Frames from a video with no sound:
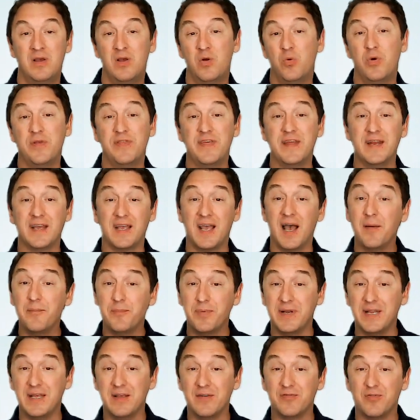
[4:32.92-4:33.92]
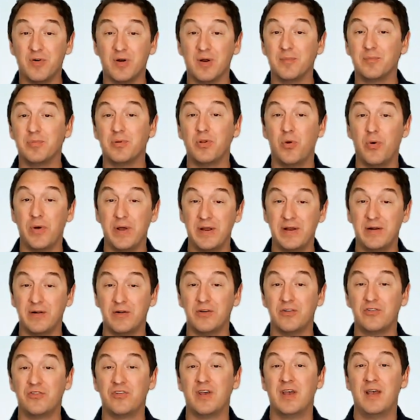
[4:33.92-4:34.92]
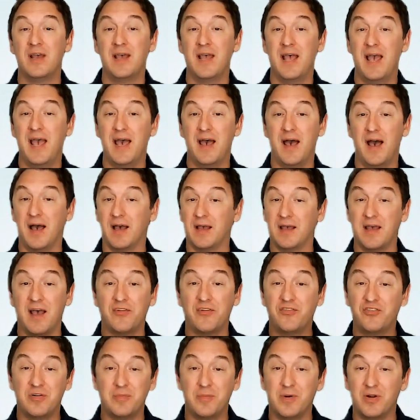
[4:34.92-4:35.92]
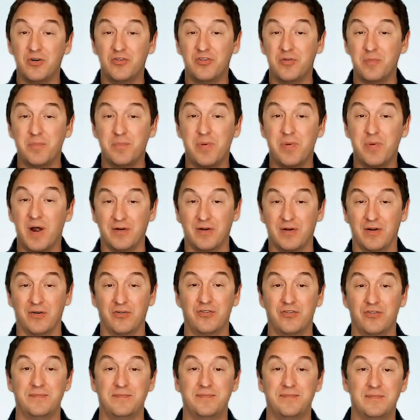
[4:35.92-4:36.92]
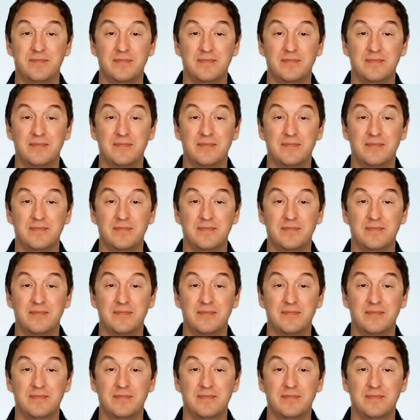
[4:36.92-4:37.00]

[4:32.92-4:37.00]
Within a company for employers, customers, and partners.